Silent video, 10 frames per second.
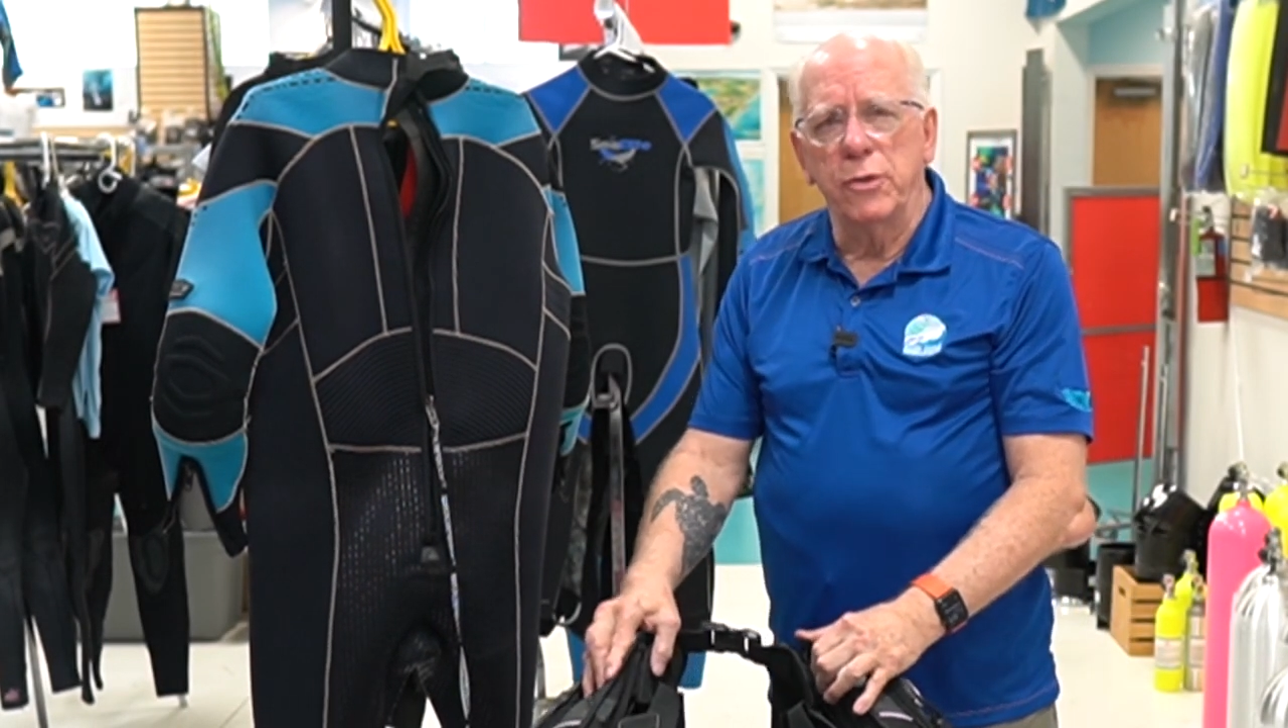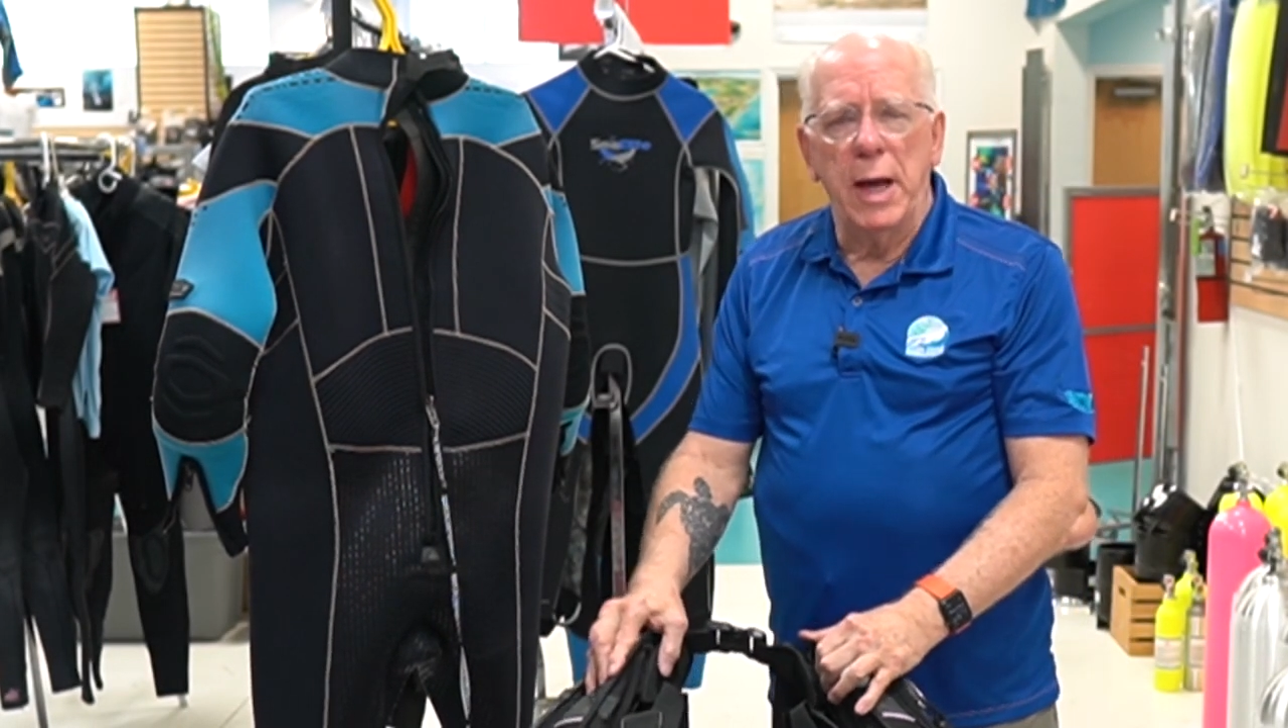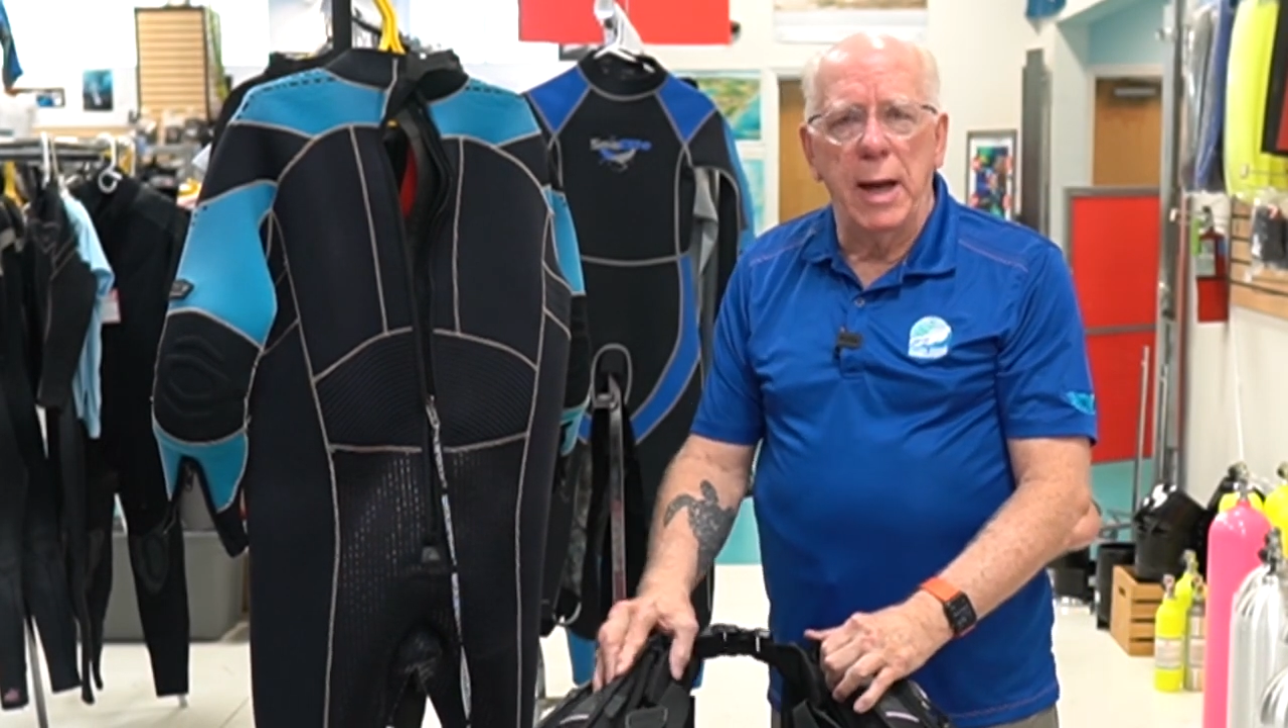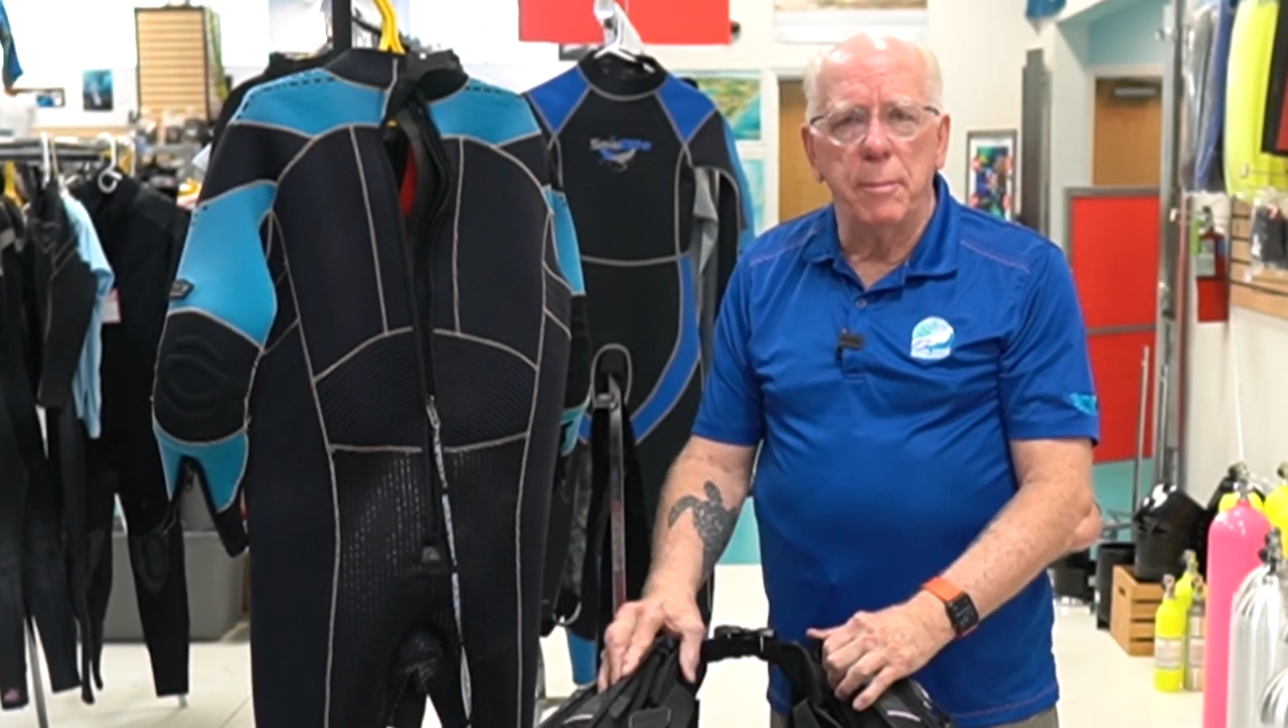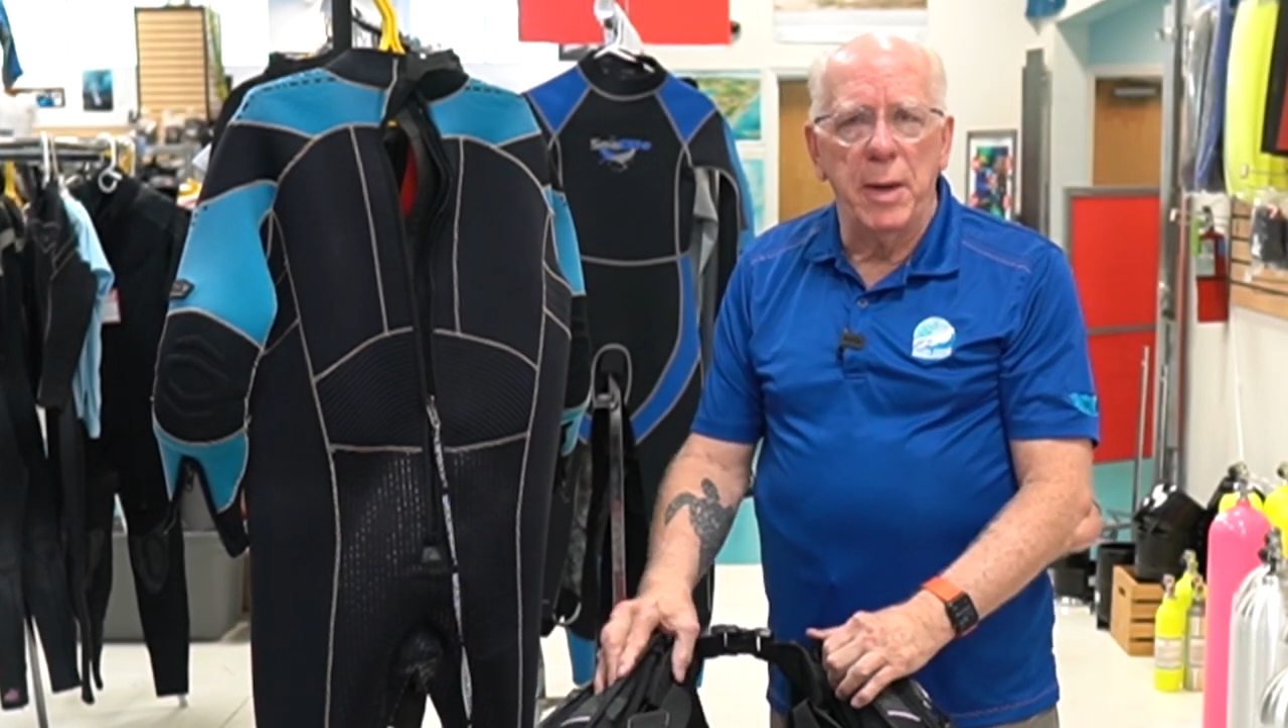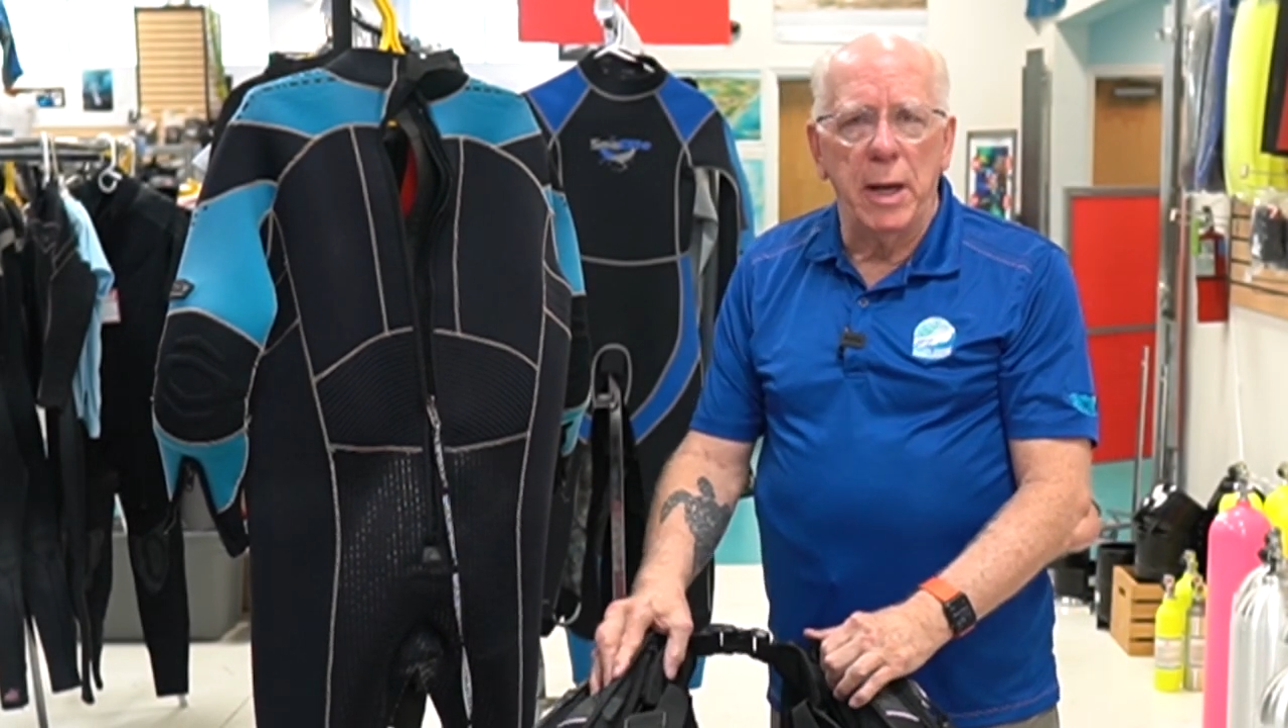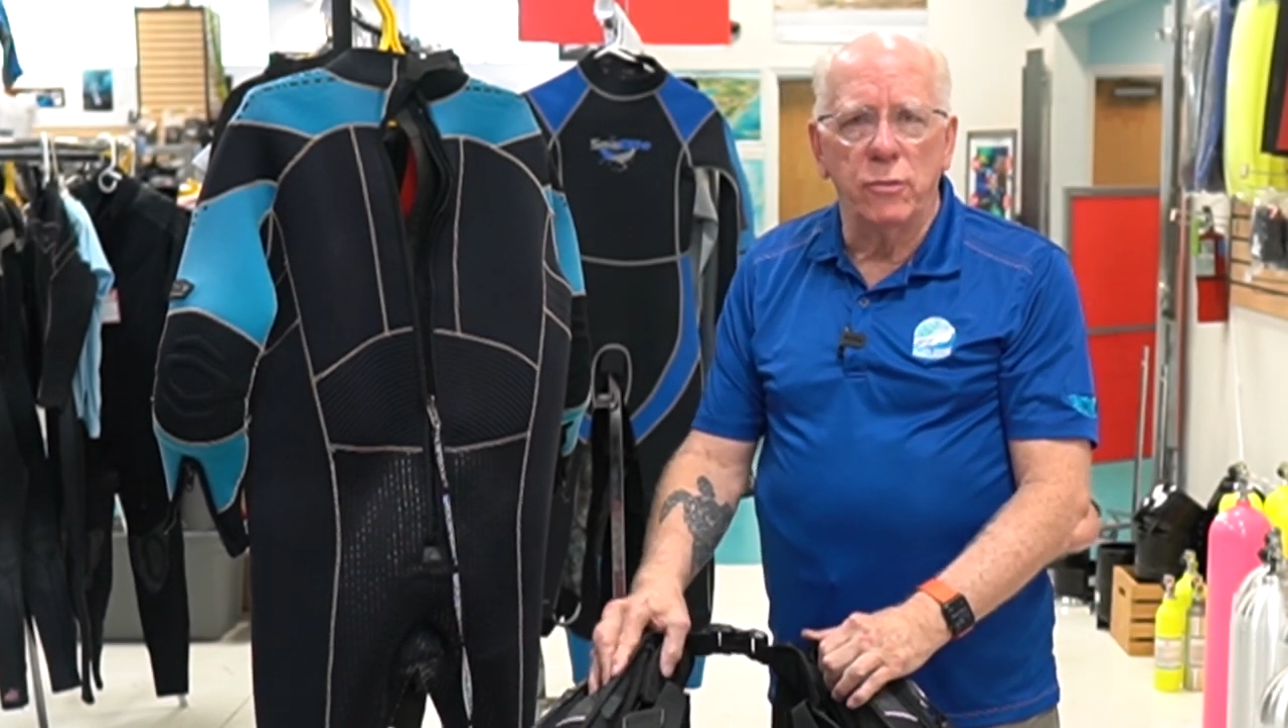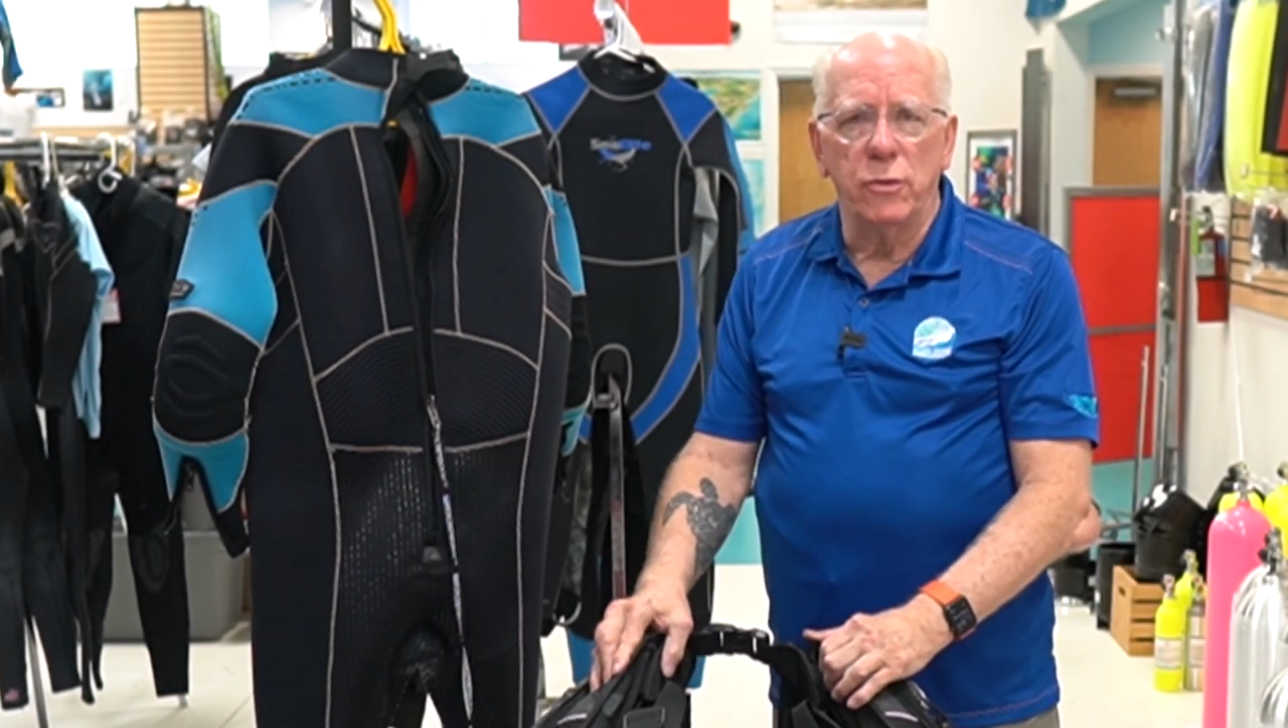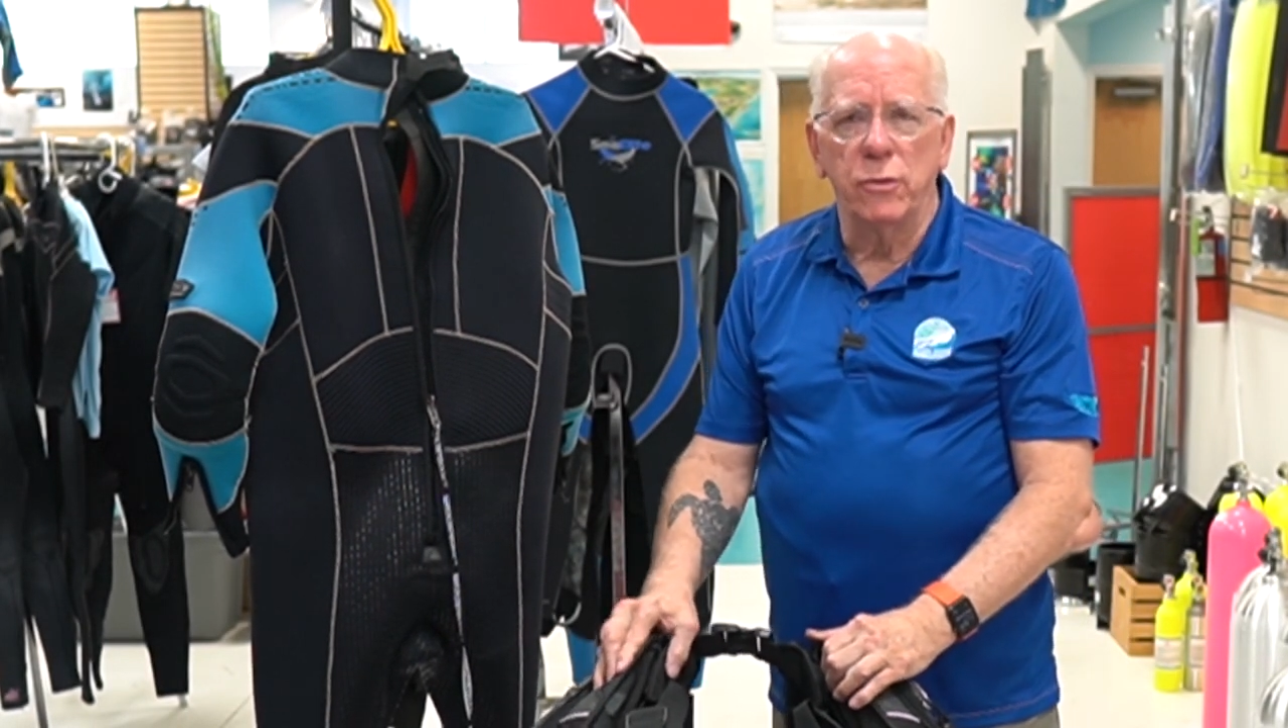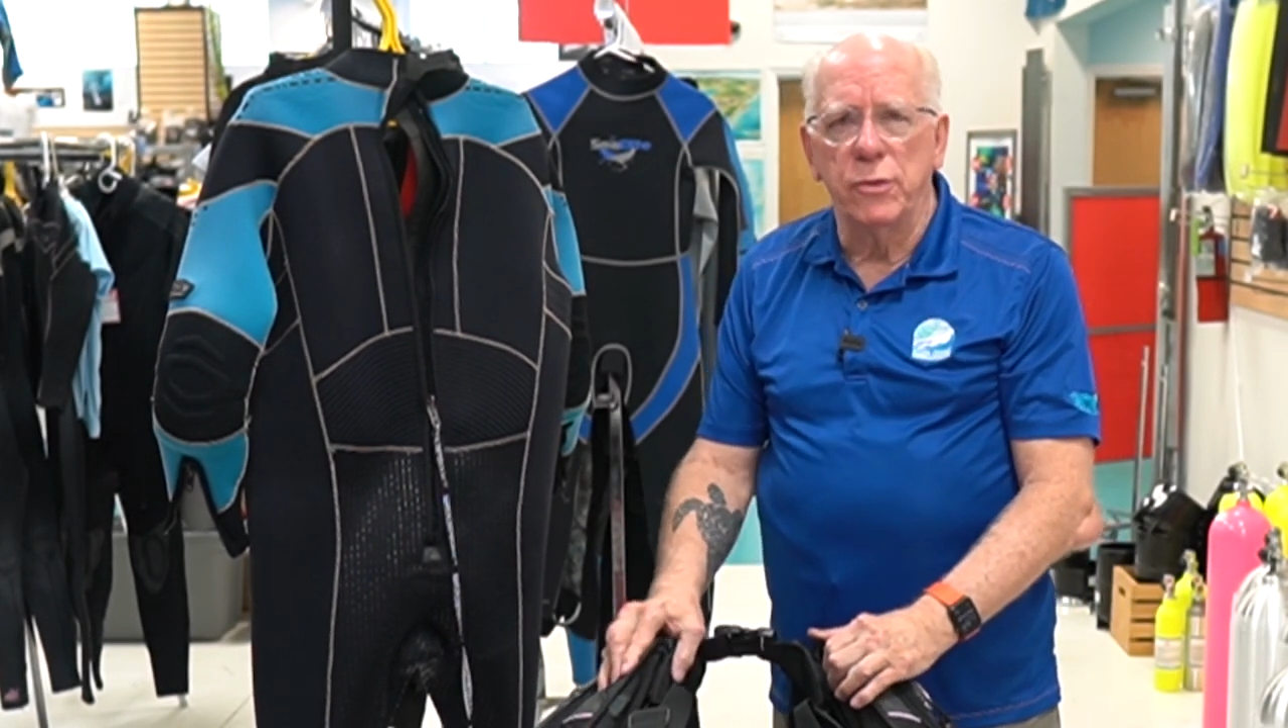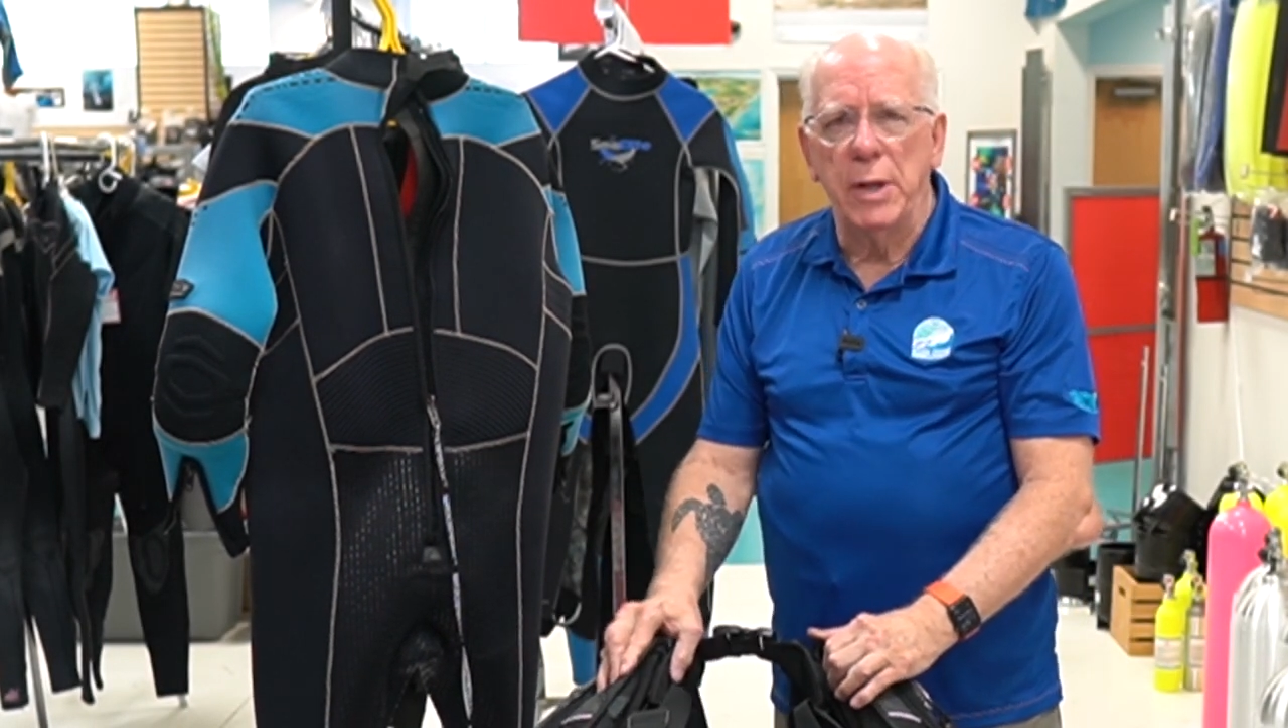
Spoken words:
dive masters,